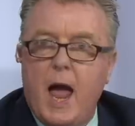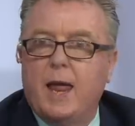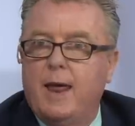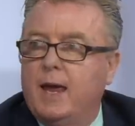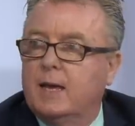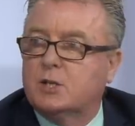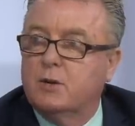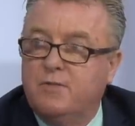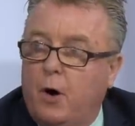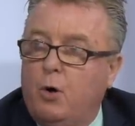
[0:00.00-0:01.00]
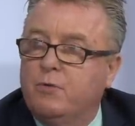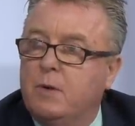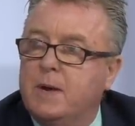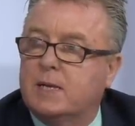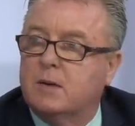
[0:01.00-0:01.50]
guy then gets
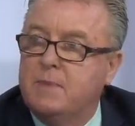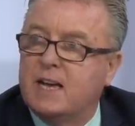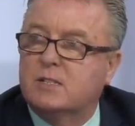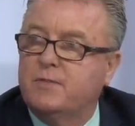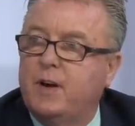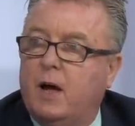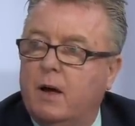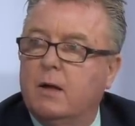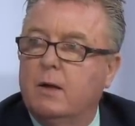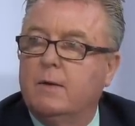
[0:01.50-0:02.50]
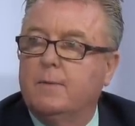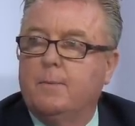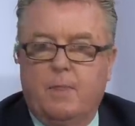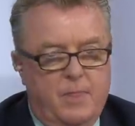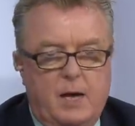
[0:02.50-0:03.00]
involved and makes a mess of it.
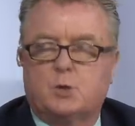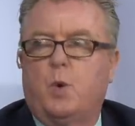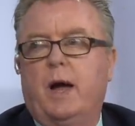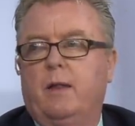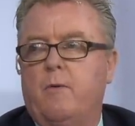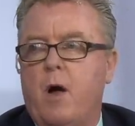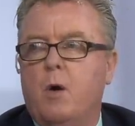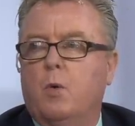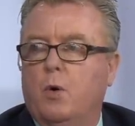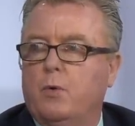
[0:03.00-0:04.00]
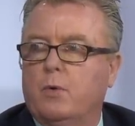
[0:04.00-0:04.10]
That's why they're out.